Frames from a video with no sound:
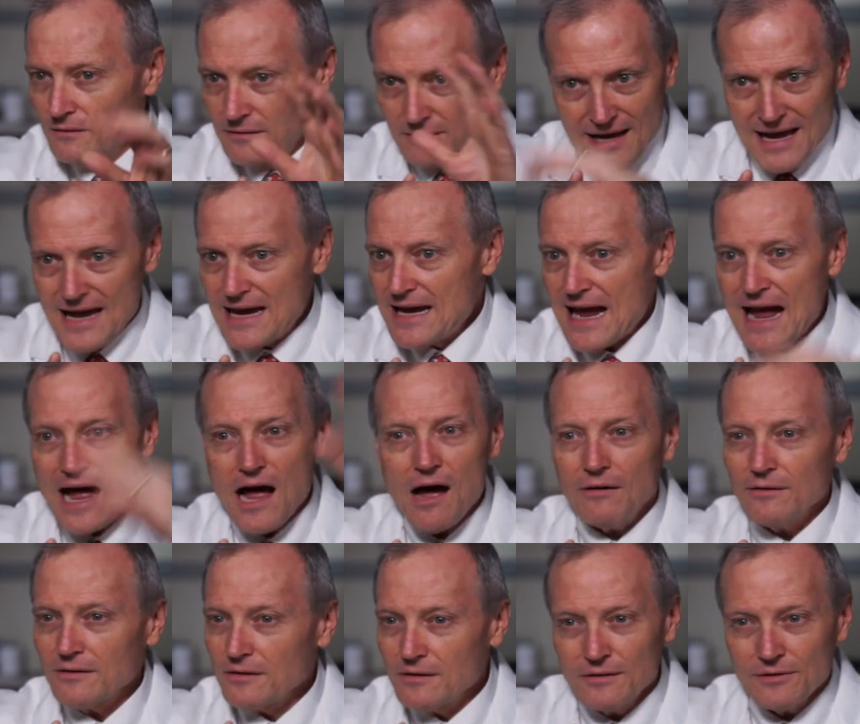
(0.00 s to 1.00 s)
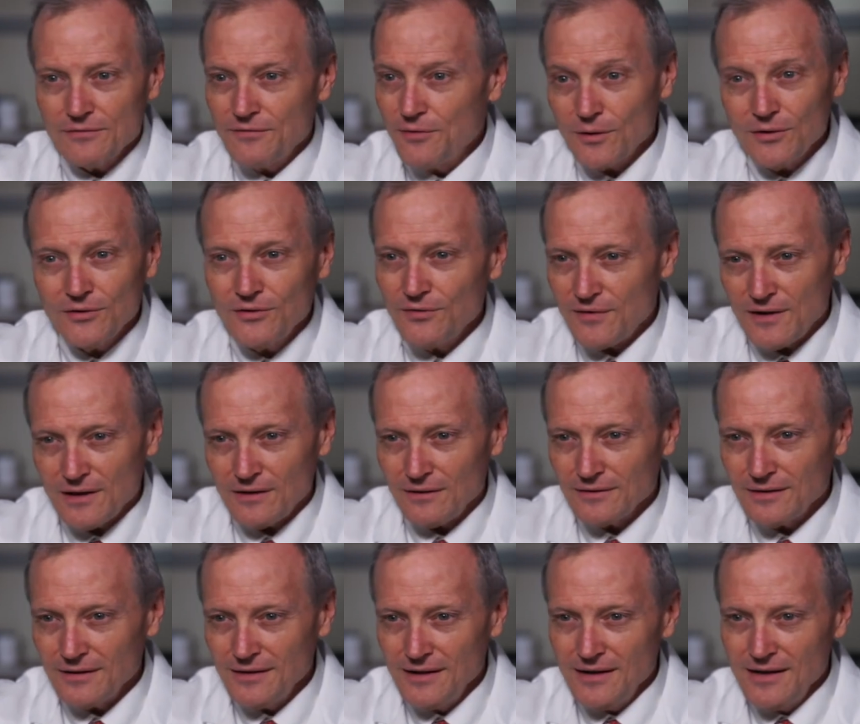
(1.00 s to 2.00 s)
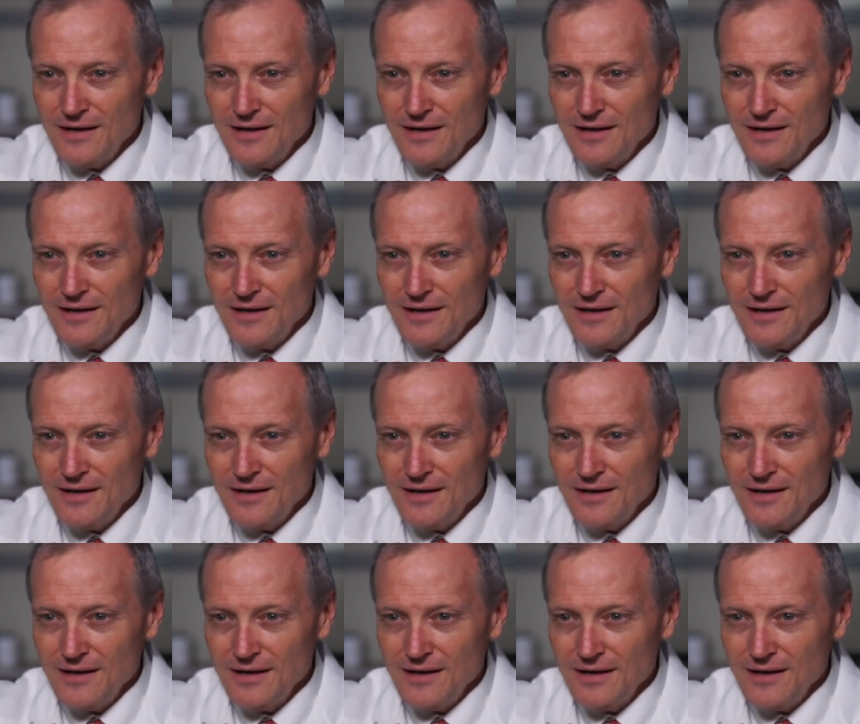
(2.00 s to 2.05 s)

take out the force field.